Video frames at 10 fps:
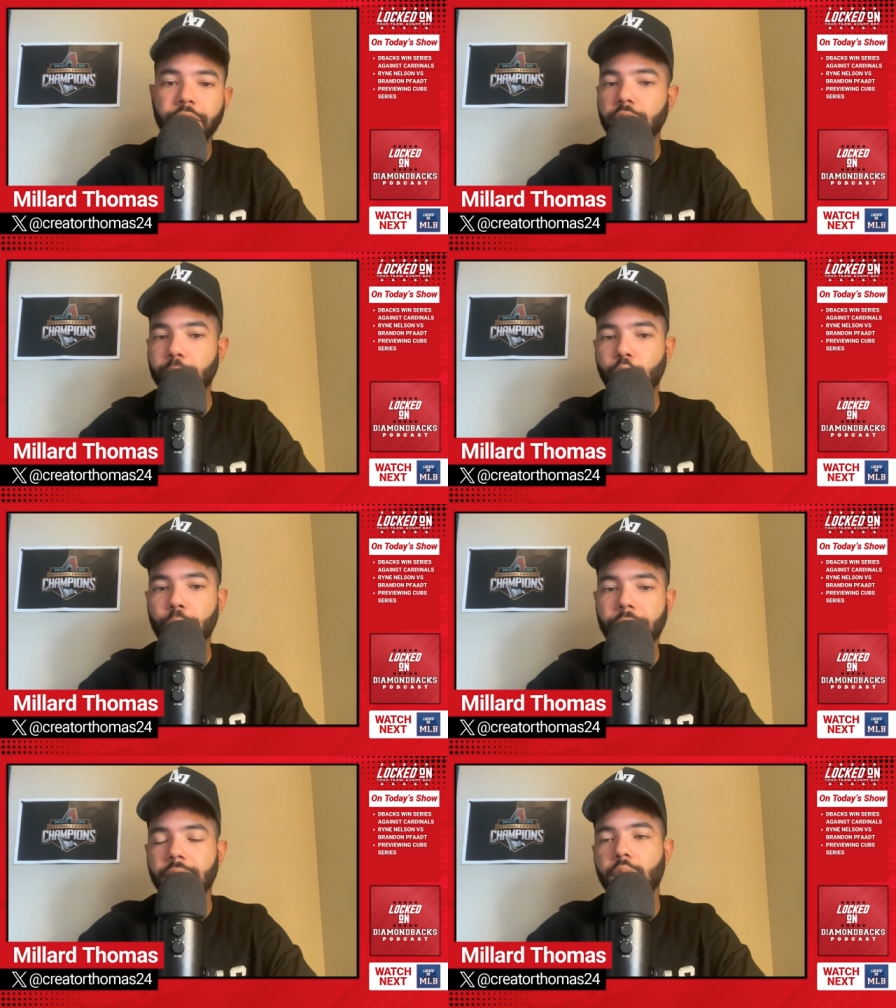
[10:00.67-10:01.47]
And then the
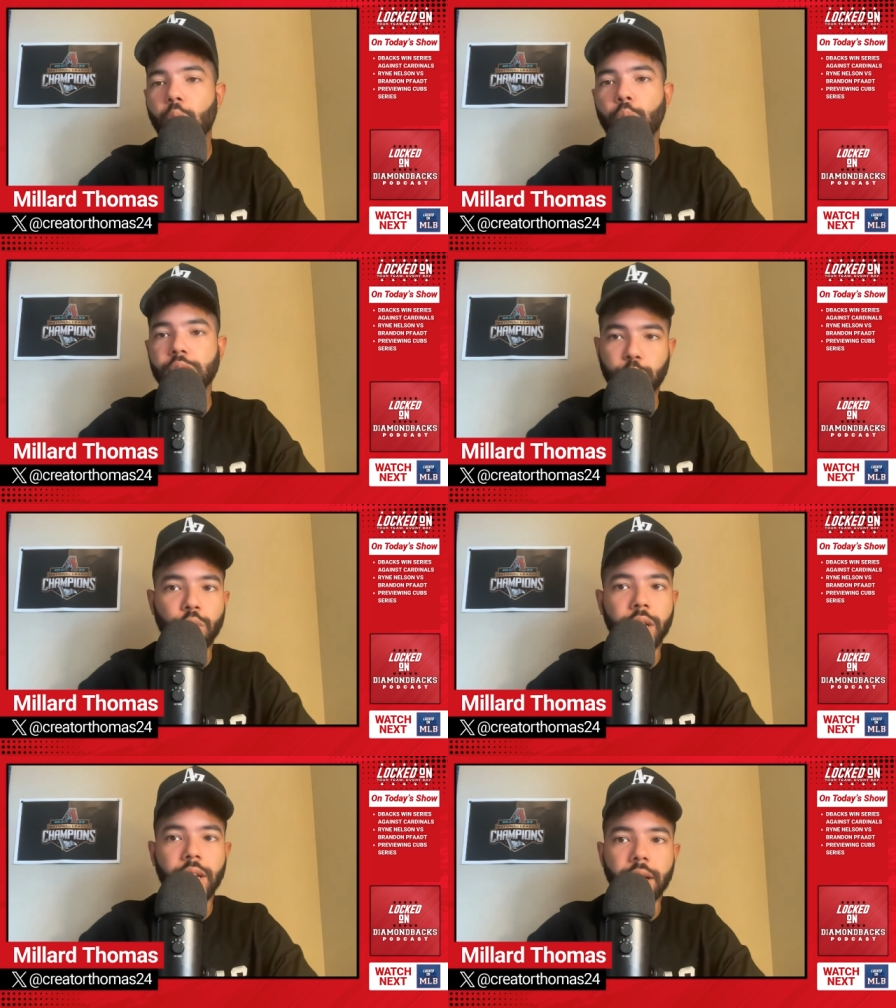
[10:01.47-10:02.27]
bullpen was
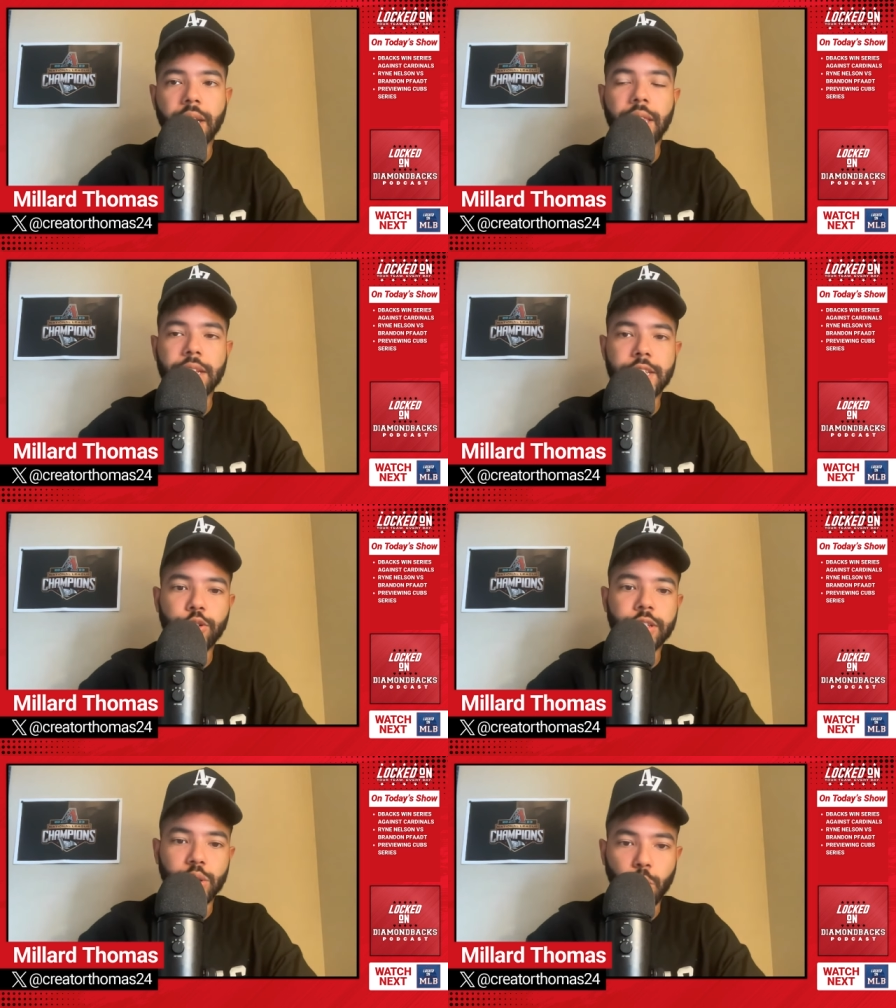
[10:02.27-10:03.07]
pretty good in this
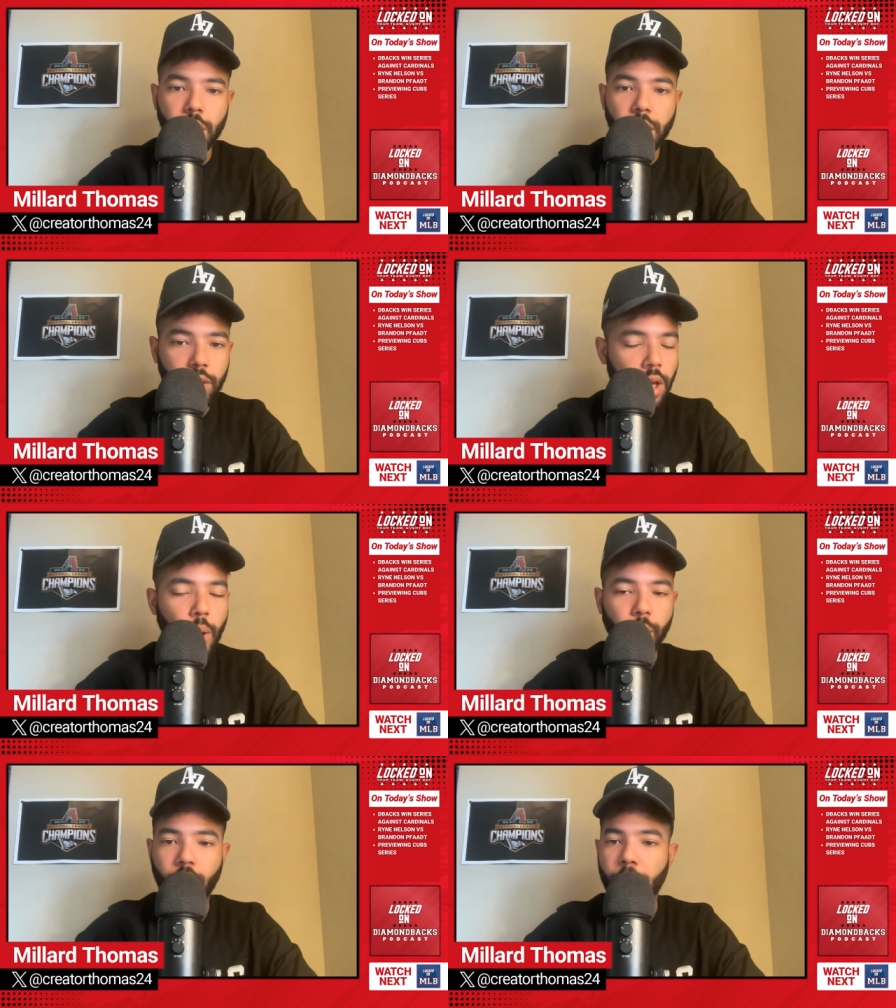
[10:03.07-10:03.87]
series as well.
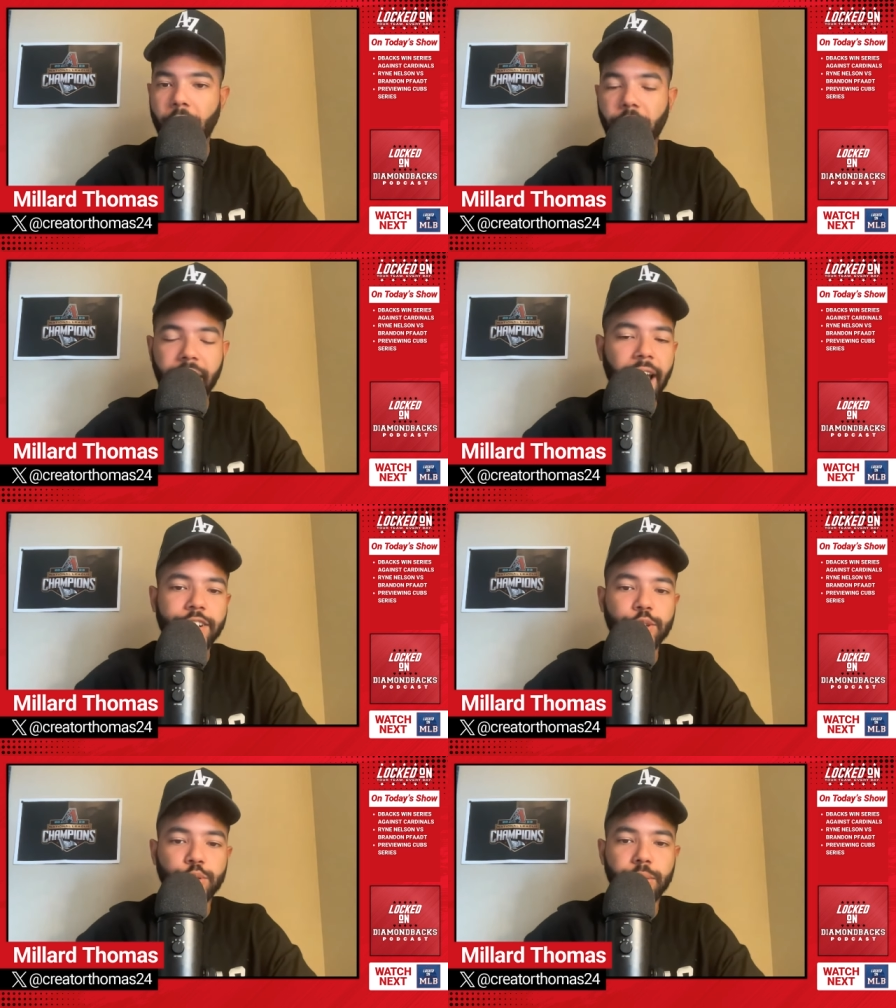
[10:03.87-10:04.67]
We know about the
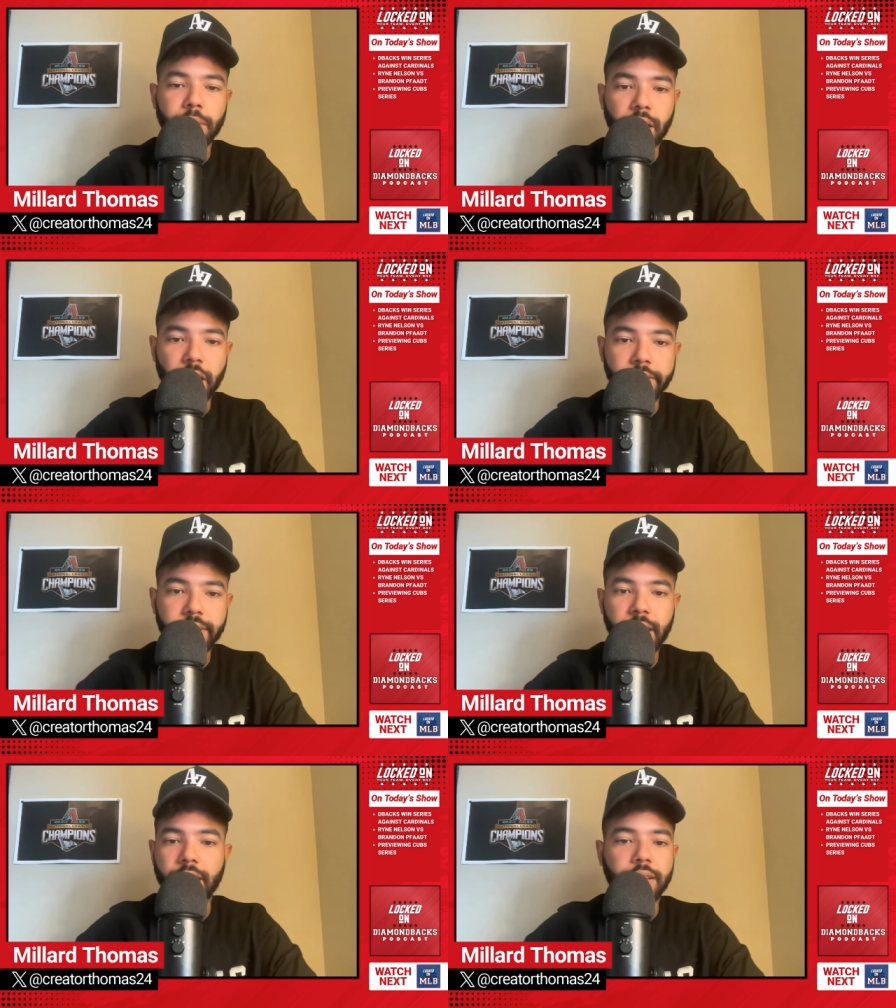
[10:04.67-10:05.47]
Castros and McGuffs.
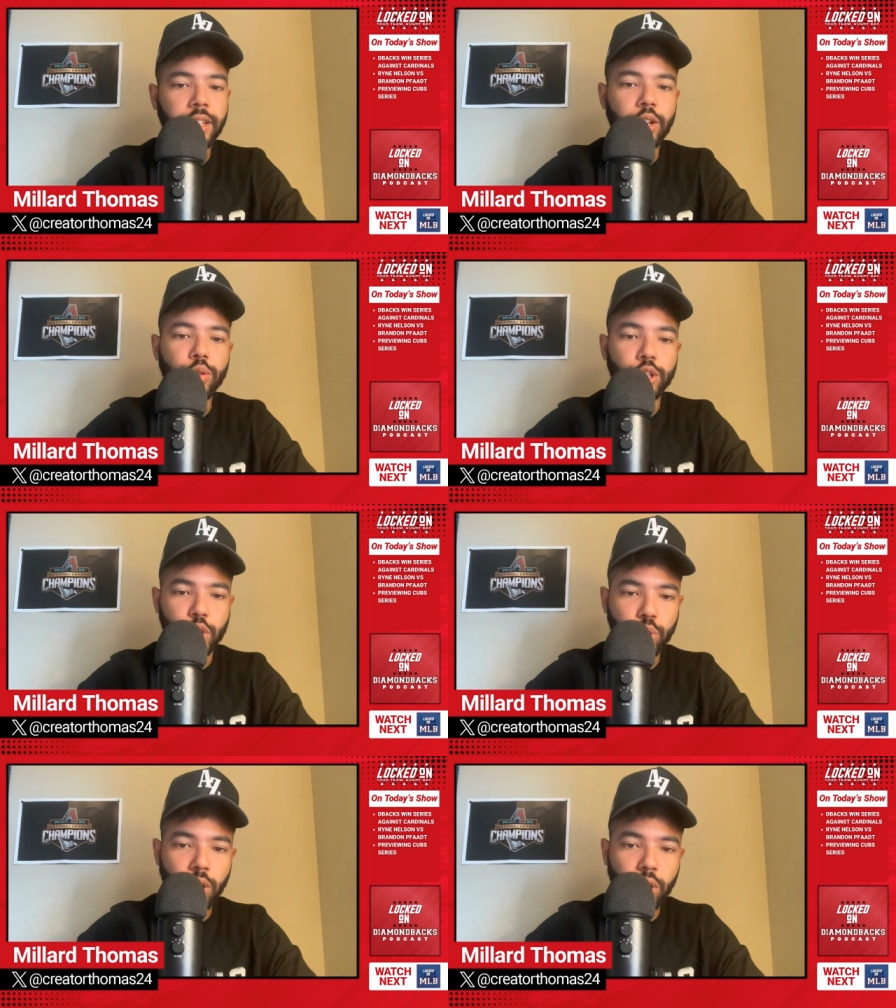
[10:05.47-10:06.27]
They continue to
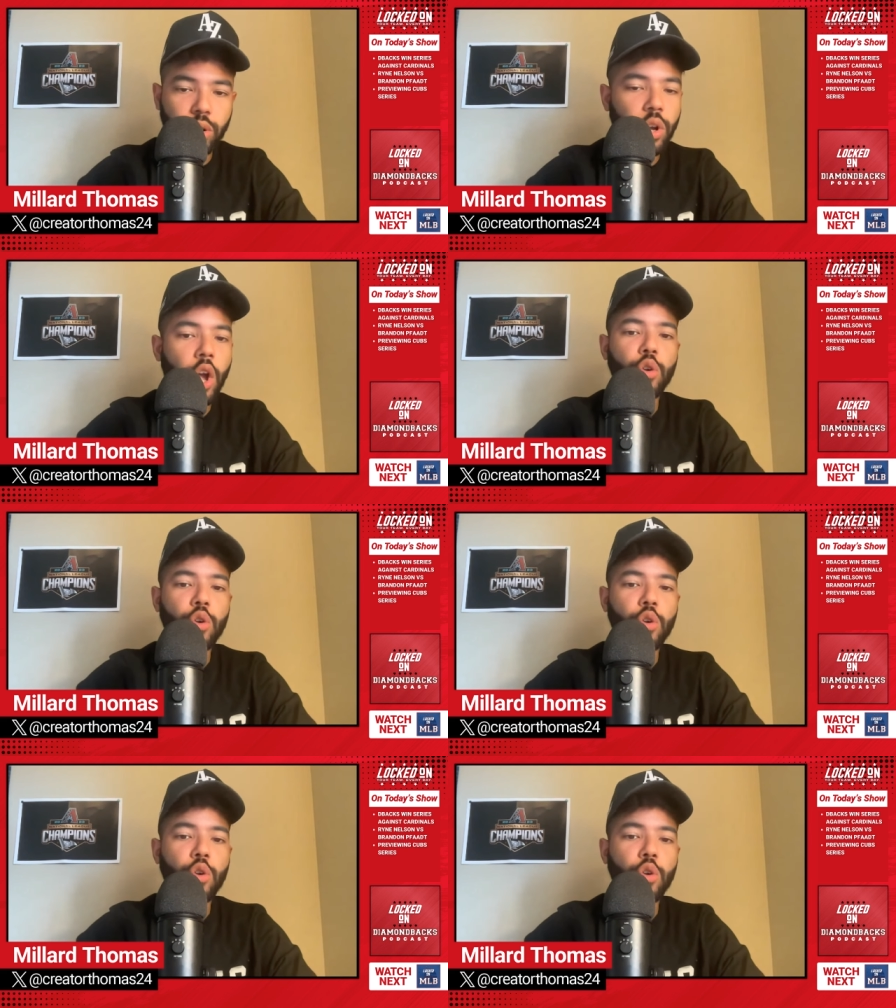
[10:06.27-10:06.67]
struggle.